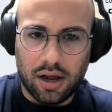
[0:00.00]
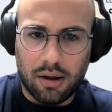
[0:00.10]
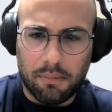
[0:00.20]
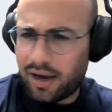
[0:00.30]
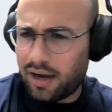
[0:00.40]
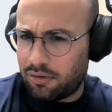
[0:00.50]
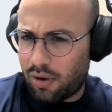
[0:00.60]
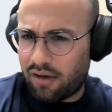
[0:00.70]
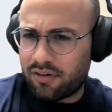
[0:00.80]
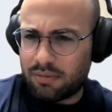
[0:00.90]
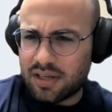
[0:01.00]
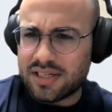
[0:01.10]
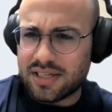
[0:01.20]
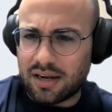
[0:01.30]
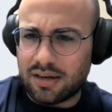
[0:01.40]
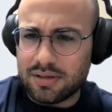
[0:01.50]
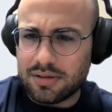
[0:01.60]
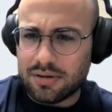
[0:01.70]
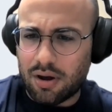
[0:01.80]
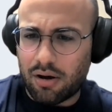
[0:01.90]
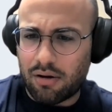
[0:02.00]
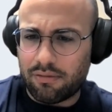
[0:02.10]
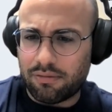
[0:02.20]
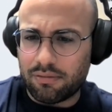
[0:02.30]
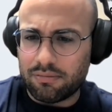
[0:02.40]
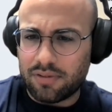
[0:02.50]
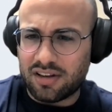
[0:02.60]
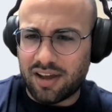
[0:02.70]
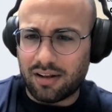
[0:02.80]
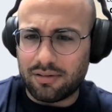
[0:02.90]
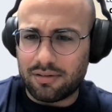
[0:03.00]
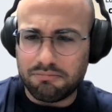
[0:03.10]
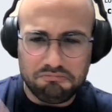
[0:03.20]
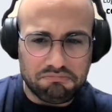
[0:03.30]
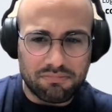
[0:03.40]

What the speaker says: Michael, do you have a sense of the debt